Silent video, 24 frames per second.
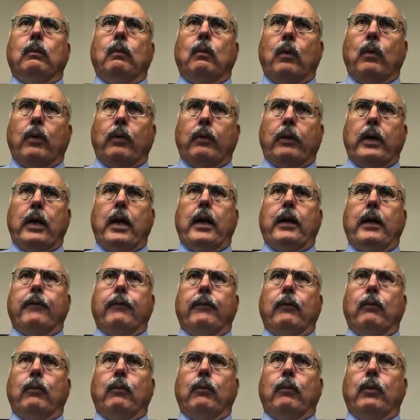we're kind of
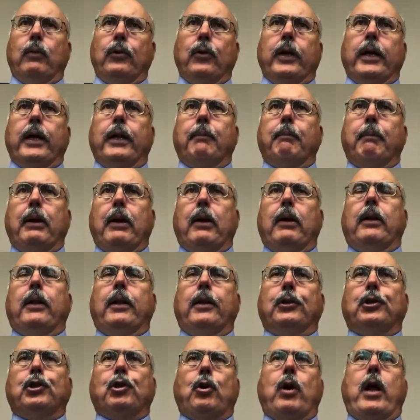we're doing it in parallel
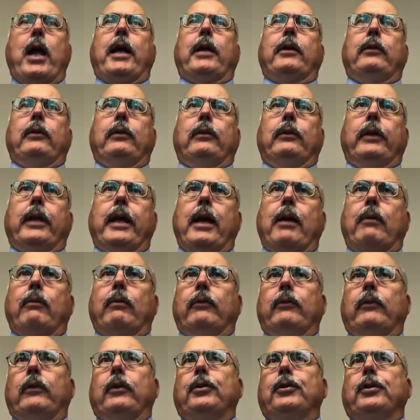track to the
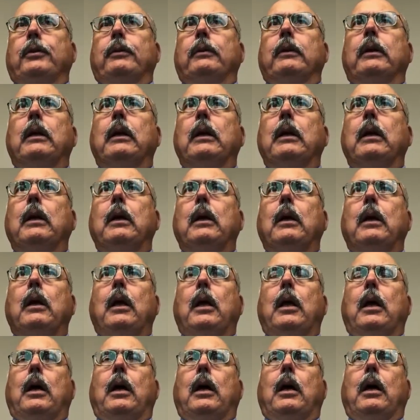acquisition
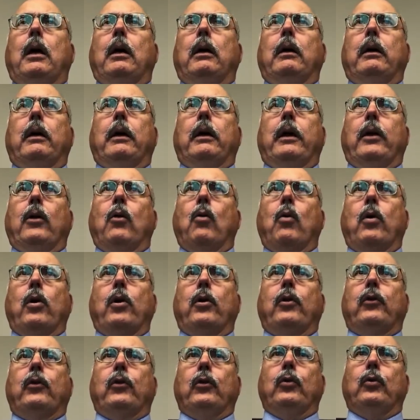uh, in order
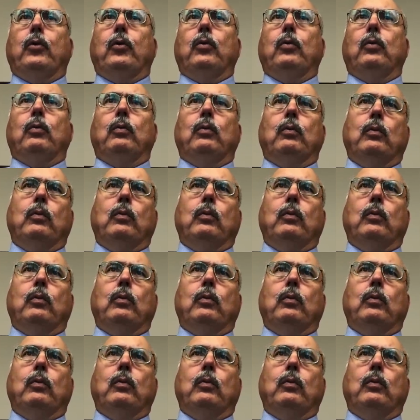to